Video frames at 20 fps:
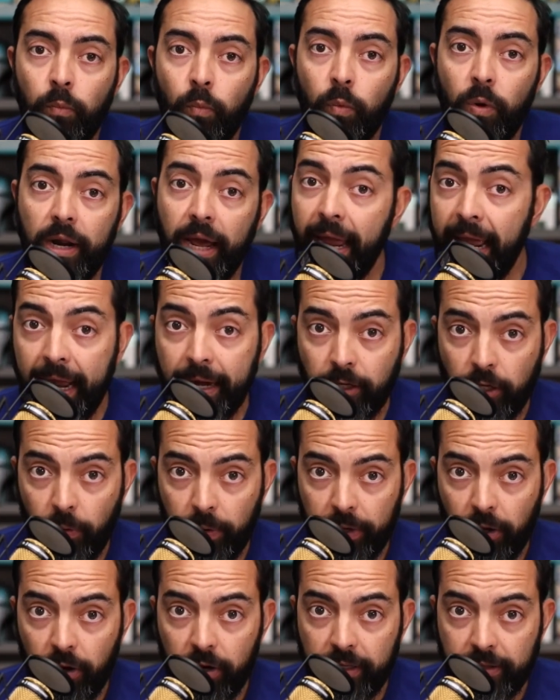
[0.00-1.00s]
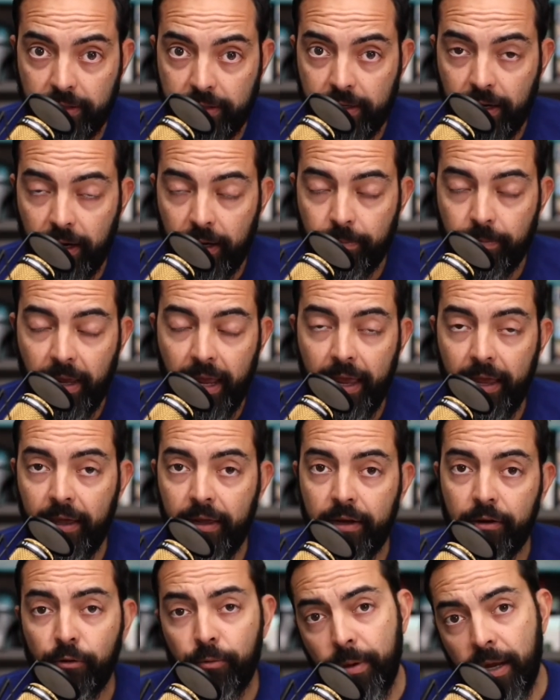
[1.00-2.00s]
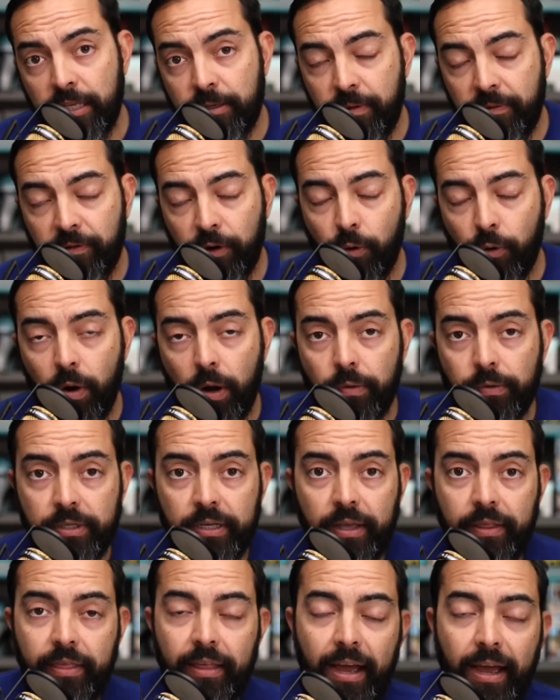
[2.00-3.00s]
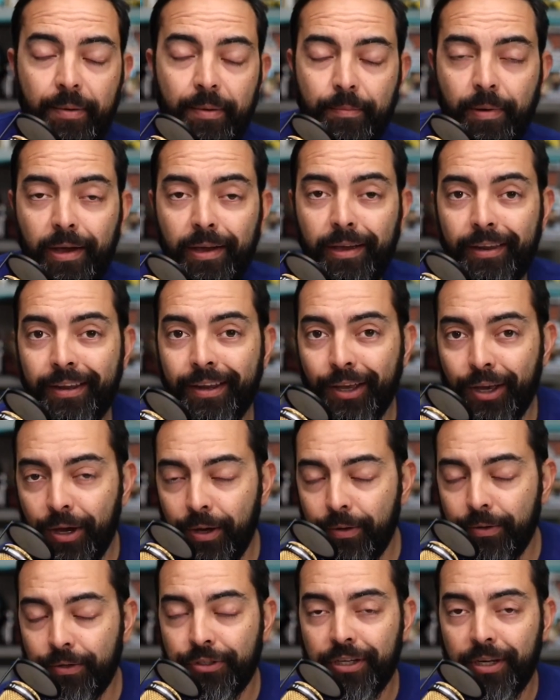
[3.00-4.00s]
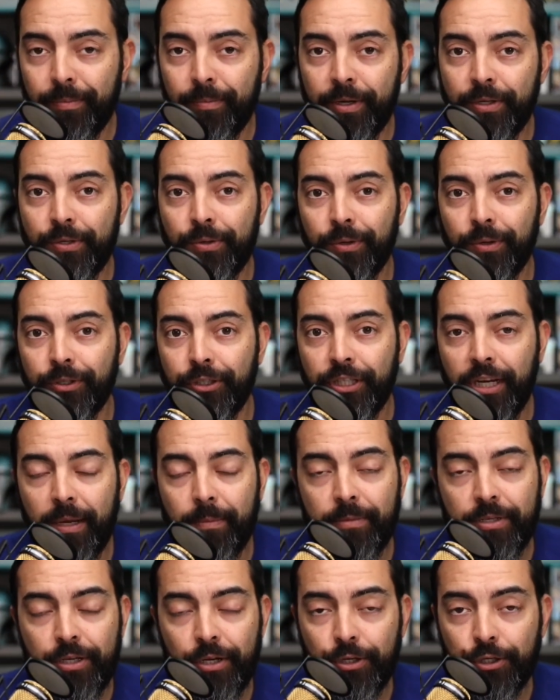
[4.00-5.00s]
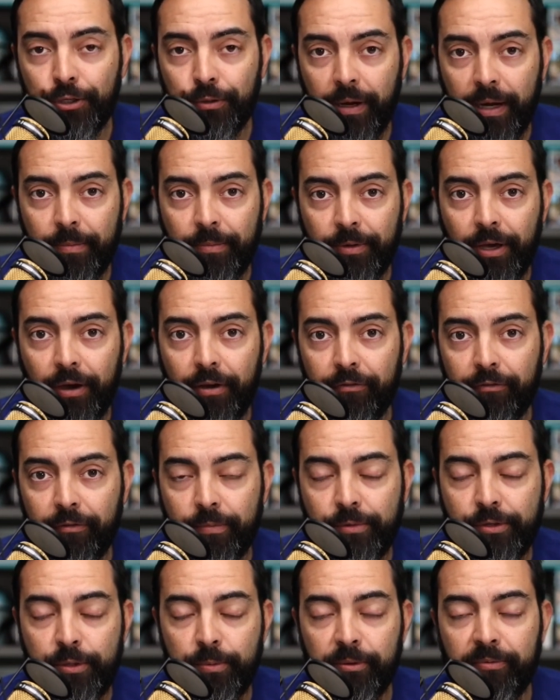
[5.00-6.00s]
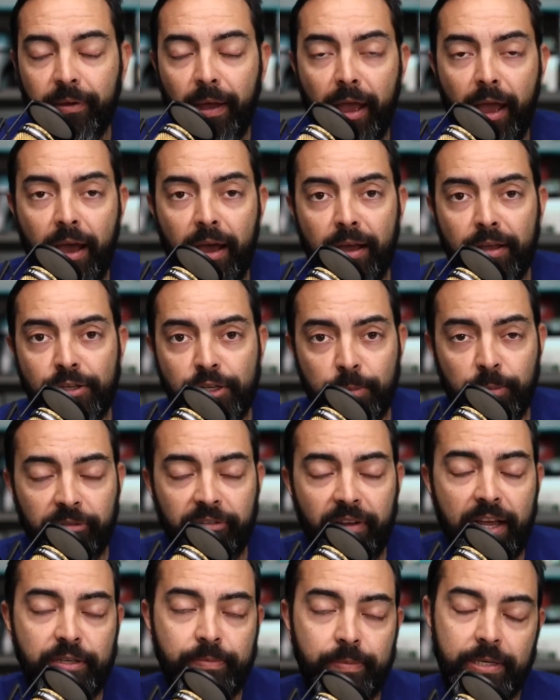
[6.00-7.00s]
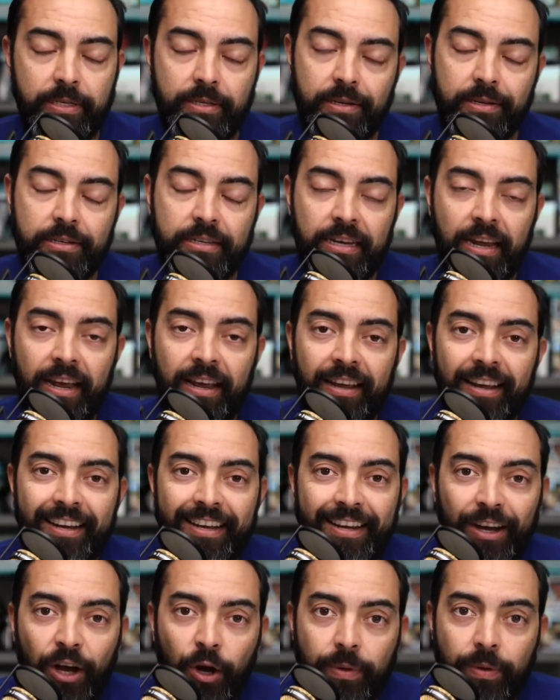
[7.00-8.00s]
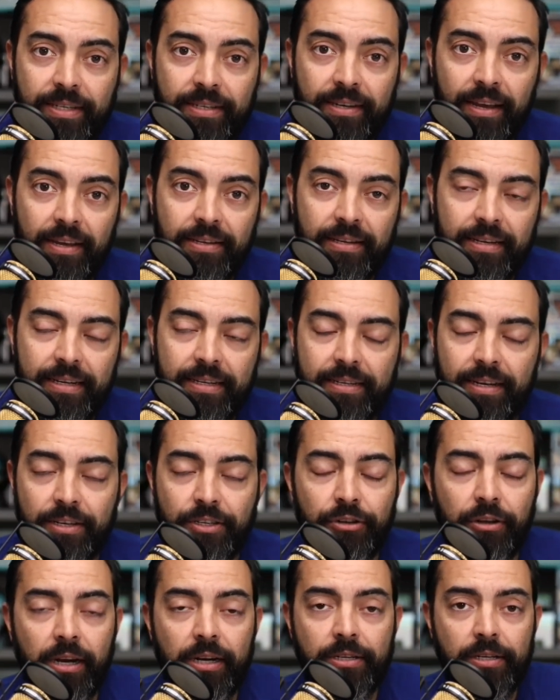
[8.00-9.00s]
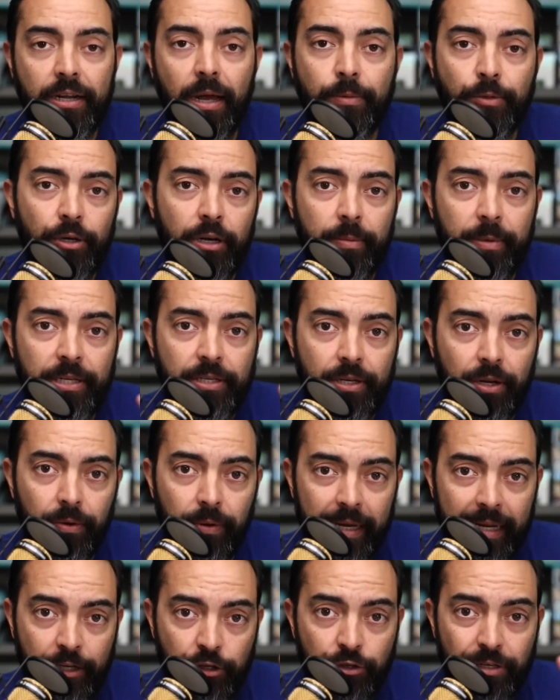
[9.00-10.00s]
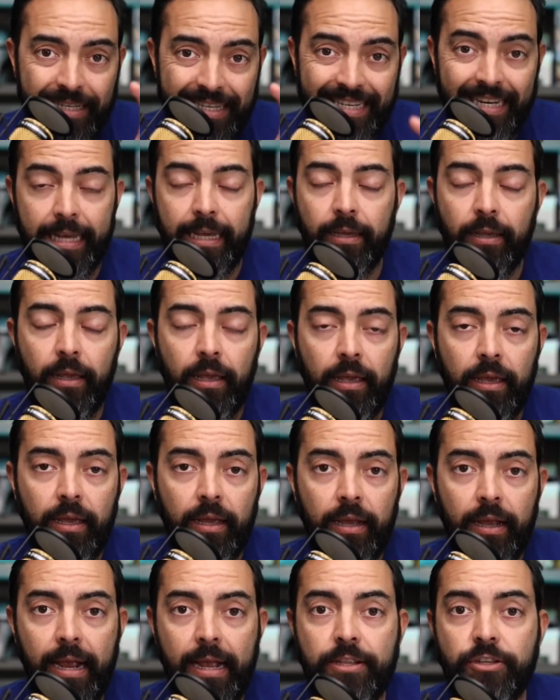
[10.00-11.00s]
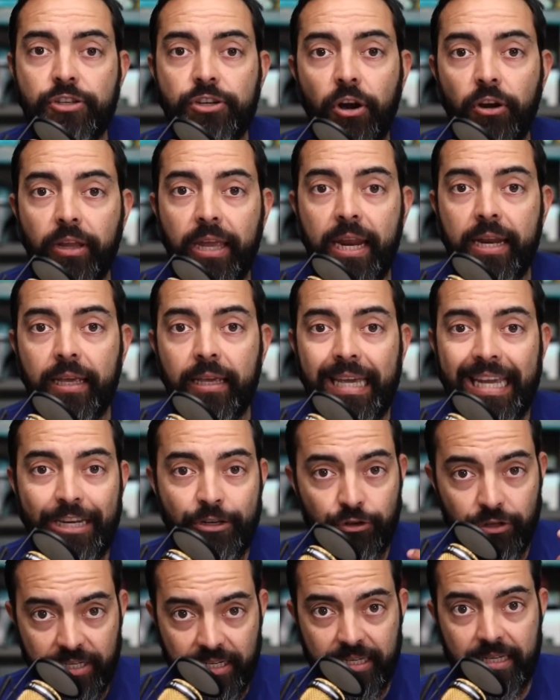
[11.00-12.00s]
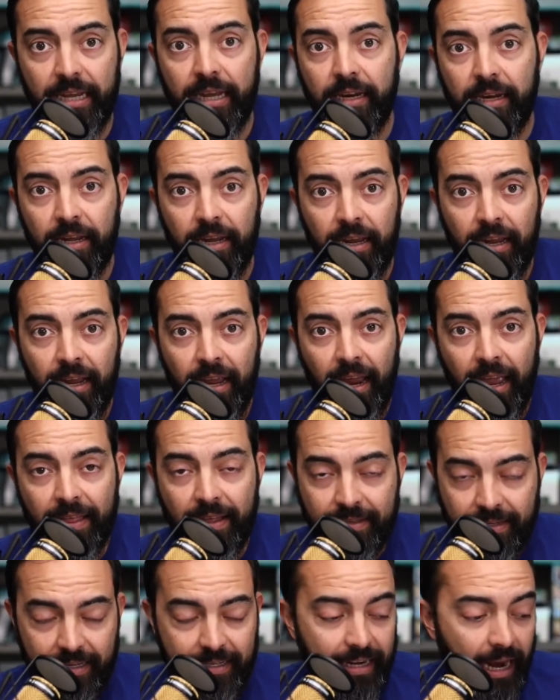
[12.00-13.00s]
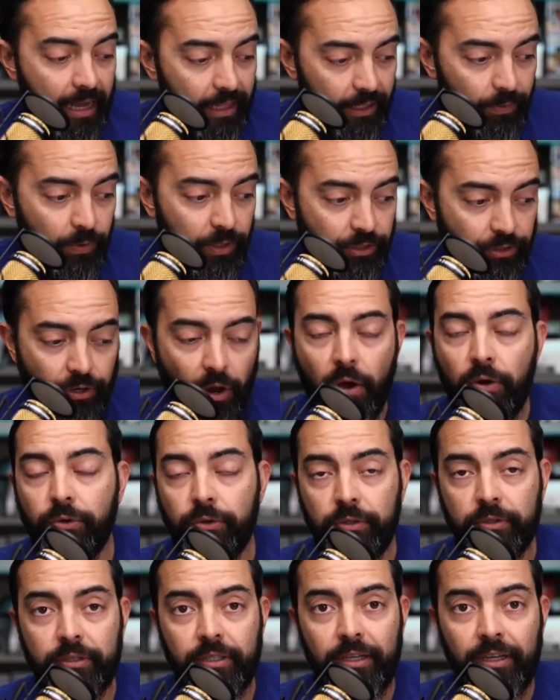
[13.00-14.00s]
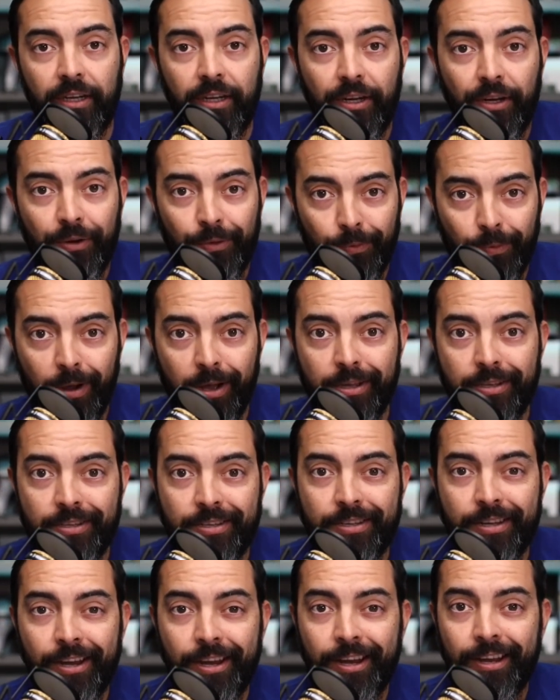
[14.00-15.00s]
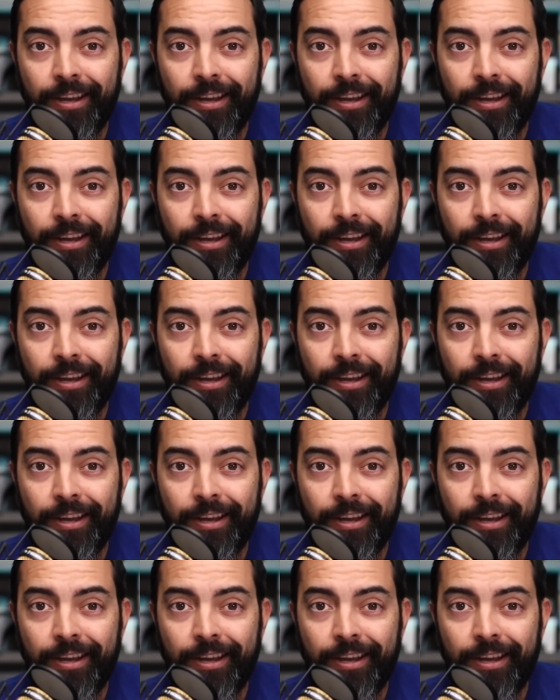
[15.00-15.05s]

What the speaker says: what I had going on at the time. And it reminds me of a quote that my coach and mentor, James Schramko from Super Fast Business, always says. And he says, you got to stop trying to be so interesting and start getting interested. And that's exactly what Donald was.